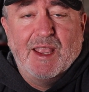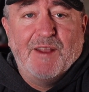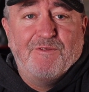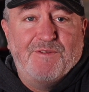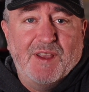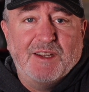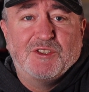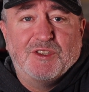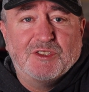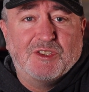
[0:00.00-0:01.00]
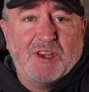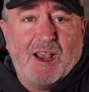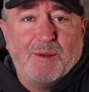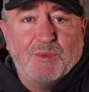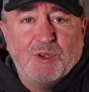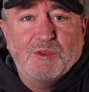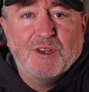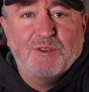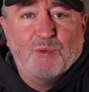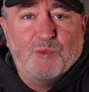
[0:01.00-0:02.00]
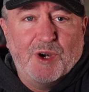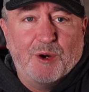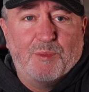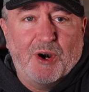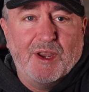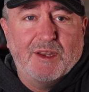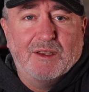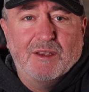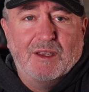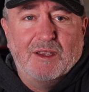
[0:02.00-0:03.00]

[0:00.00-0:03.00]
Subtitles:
and finish the stop using the rear brake.